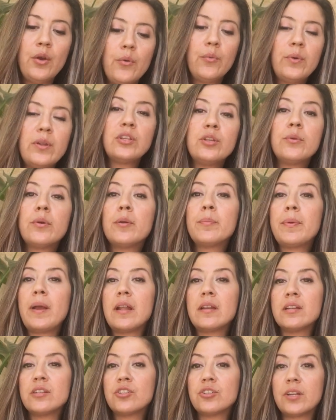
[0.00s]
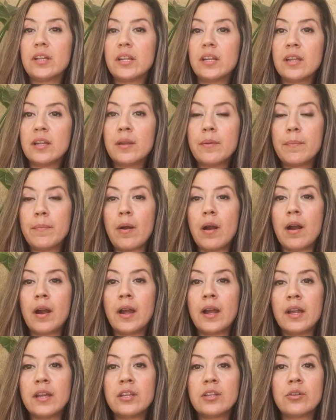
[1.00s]
When you are penetrated
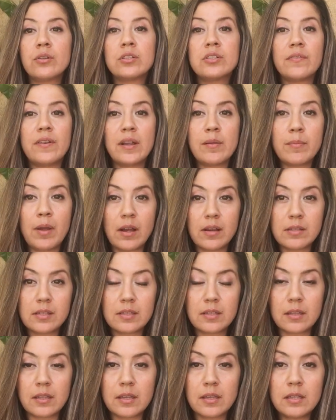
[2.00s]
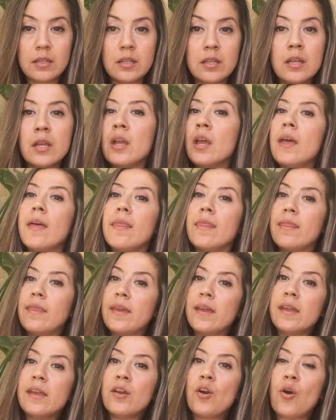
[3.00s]
by your divine masculine,
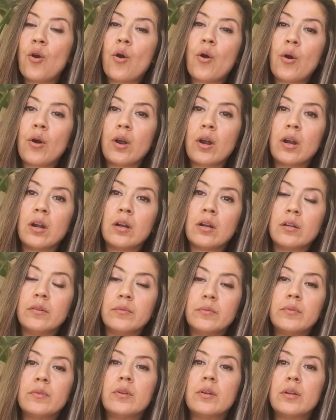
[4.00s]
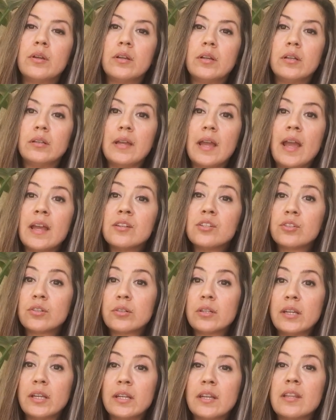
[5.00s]
they are
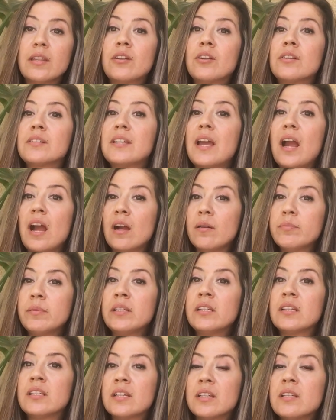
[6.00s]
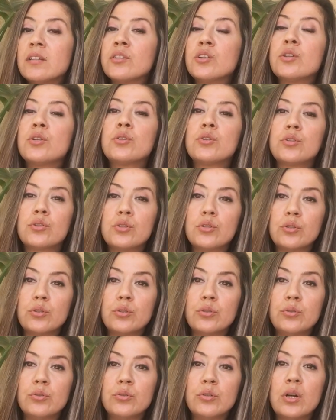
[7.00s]
entering and they're tapping
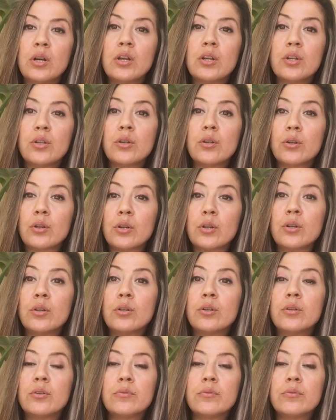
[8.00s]
into your